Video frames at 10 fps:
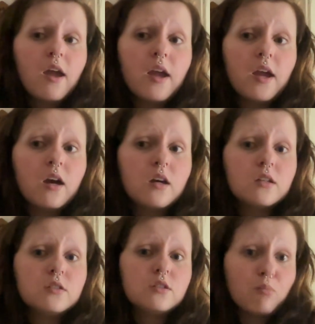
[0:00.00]

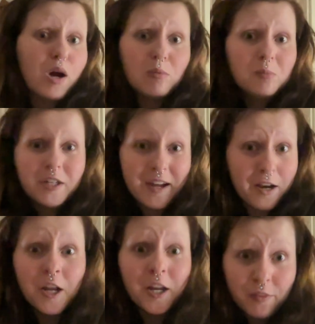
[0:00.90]
and probably
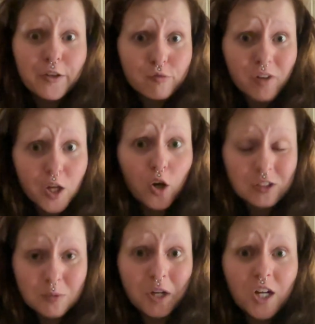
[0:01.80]
editing this video,
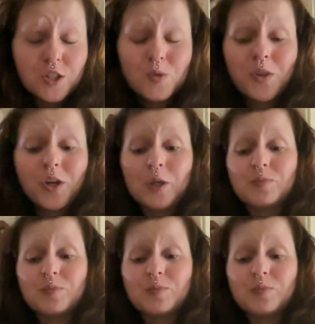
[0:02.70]
to be honest with you.